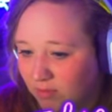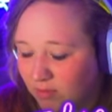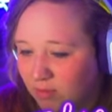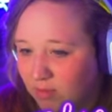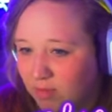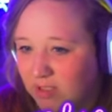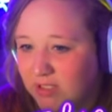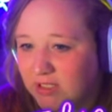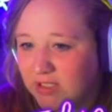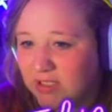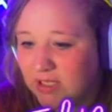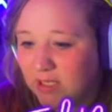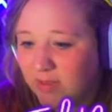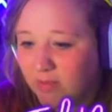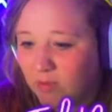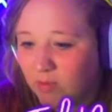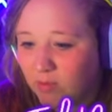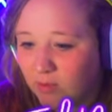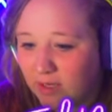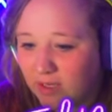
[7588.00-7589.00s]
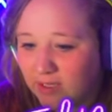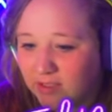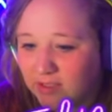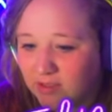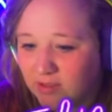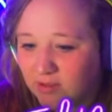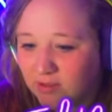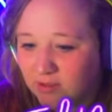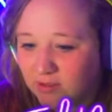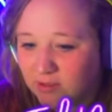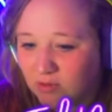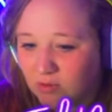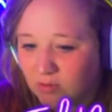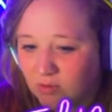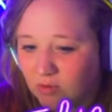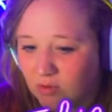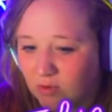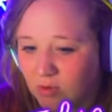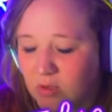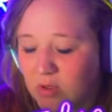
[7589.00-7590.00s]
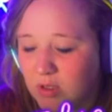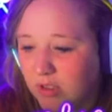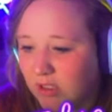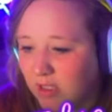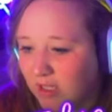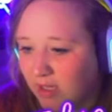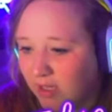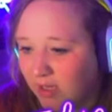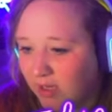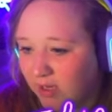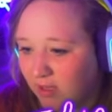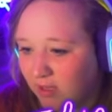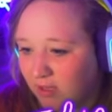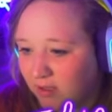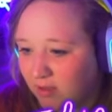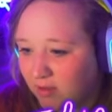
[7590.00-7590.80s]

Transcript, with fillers: But the double wides, they're so cool looking